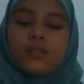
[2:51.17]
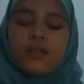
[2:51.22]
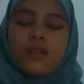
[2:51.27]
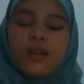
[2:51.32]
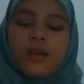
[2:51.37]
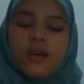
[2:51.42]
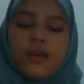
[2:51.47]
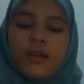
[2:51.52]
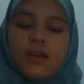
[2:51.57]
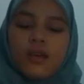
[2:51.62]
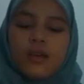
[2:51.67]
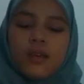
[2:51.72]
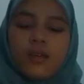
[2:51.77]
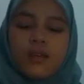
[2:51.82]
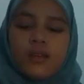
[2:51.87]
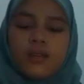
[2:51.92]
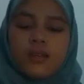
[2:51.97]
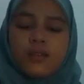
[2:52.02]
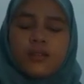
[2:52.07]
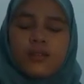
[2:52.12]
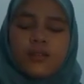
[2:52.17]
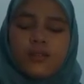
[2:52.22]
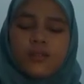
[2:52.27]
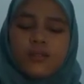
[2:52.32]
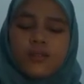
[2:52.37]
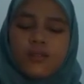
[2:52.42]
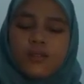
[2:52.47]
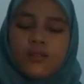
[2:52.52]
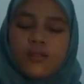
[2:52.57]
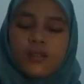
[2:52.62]

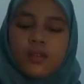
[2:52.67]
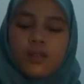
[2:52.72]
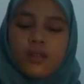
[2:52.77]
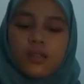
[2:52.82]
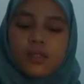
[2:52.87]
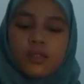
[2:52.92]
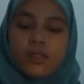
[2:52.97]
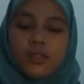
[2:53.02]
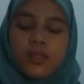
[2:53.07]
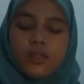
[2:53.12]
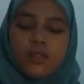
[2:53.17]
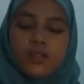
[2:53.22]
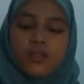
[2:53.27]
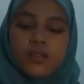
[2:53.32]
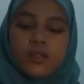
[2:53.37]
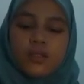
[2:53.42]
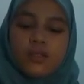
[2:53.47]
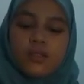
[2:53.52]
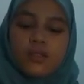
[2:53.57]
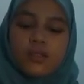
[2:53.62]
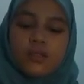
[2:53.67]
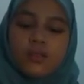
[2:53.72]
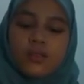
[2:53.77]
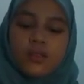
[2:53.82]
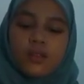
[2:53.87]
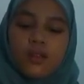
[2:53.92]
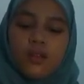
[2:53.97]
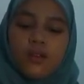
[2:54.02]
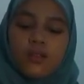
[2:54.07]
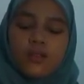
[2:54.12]
statutory extensions to
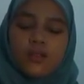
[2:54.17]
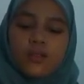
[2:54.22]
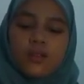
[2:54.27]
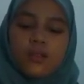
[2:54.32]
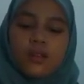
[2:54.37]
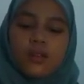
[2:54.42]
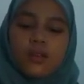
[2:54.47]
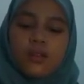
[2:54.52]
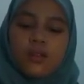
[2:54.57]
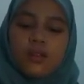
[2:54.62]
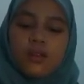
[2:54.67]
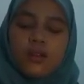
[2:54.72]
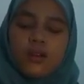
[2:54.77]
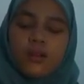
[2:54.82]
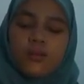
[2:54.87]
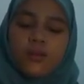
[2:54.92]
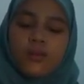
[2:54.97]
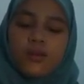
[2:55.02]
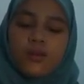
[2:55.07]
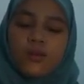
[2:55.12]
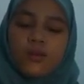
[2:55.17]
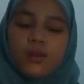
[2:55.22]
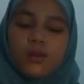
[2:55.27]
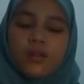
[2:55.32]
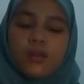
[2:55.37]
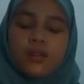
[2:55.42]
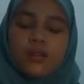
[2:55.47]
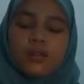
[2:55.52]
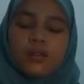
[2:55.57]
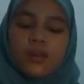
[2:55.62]
the Longshore and Harbor
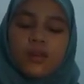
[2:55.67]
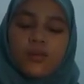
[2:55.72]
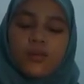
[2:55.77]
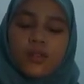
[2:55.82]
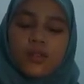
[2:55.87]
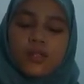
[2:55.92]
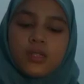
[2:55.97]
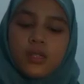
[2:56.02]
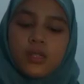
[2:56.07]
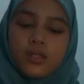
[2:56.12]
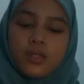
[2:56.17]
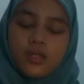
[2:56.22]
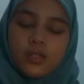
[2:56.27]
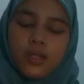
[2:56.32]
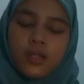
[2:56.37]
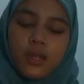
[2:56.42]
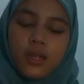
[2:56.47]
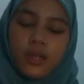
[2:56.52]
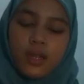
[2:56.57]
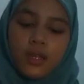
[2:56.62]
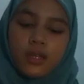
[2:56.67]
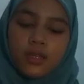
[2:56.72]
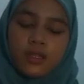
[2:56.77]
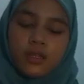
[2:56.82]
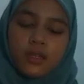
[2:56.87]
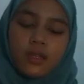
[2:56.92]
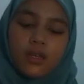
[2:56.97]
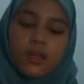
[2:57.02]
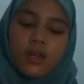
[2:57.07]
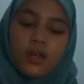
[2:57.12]
Workers' Compensation Act.
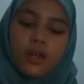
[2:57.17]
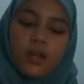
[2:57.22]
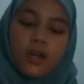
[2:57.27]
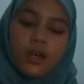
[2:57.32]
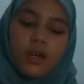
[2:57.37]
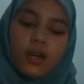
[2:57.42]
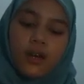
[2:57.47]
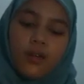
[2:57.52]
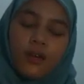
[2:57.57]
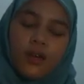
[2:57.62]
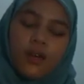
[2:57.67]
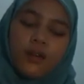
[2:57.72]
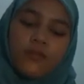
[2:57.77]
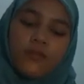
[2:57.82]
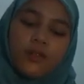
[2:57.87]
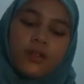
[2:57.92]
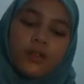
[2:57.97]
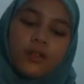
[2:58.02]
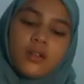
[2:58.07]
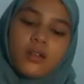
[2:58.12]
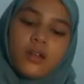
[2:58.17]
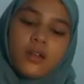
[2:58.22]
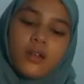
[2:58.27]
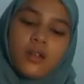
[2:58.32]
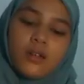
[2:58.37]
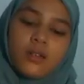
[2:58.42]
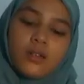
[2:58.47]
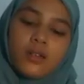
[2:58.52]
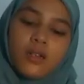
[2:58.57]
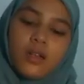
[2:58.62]
However, there
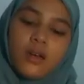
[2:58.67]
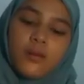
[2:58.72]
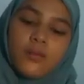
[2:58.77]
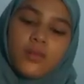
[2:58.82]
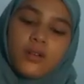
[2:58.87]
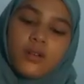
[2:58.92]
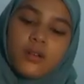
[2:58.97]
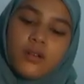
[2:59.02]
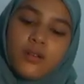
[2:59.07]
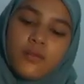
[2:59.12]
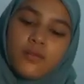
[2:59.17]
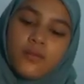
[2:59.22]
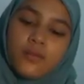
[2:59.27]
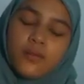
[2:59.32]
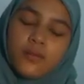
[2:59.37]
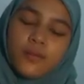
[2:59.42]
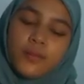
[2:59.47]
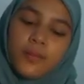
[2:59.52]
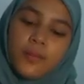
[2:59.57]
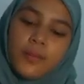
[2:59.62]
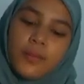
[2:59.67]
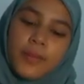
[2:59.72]
are a number of